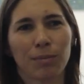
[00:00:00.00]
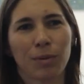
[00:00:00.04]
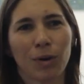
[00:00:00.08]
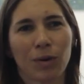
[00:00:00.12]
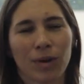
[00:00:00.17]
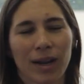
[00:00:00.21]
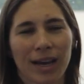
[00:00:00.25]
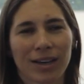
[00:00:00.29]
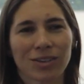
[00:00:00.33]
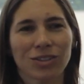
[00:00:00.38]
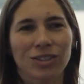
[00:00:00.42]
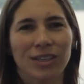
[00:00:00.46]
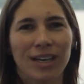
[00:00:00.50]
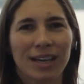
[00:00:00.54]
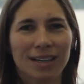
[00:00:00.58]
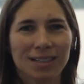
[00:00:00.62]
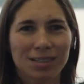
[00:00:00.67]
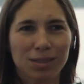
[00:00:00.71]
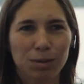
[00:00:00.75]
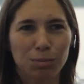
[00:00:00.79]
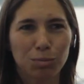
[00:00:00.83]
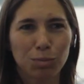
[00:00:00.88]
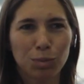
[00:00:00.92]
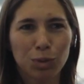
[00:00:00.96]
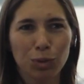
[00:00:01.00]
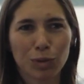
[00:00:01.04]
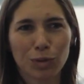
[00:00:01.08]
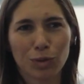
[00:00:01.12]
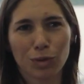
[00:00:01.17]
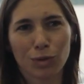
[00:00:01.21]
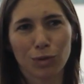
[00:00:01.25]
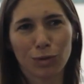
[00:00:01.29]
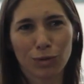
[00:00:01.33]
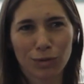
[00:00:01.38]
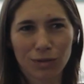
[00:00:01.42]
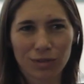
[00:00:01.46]
The boat actually has to
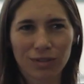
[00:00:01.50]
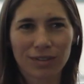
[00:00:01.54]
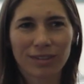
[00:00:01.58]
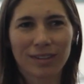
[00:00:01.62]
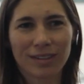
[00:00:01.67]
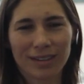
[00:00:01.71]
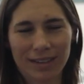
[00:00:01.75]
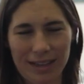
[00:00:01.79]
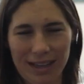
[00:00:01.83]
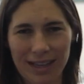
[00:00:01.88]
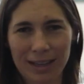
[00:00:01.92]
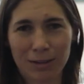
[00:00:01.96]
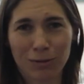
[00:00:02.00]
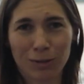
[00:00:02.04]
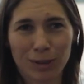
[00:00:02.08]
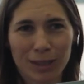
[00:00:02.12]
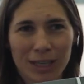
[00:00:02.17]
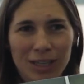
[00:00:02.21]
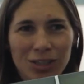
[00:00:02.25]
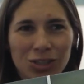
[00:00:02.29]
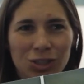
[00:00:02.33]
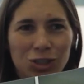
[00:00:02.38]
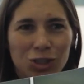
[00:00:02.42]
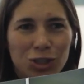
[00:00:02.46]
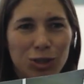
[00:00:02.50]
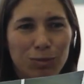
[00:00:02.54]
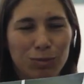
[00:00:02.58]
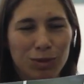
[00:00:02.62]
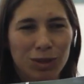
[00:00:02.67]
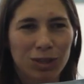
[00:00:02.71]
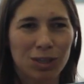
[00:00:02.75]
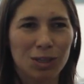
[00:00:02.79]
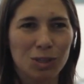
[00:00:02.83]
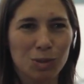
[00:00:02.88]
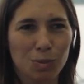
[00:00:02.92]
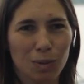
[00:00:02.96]
move in relationship
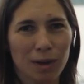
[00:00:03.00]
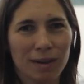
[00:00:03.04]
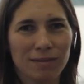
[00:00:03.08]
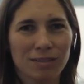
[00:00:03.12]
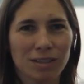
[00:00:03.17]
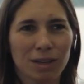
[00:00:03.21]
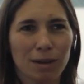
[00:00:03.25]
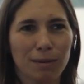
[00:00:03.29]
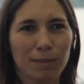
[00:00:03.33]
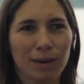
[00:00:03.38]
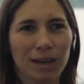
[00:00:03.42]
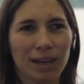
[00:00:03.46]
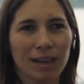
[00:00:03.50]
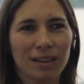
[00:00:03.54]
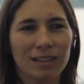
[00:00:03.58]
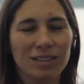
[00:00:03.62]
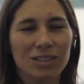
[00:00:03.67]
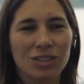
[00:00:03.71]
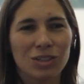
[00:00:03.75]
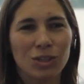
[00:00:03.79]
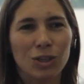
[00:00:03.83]
to these waves coming in.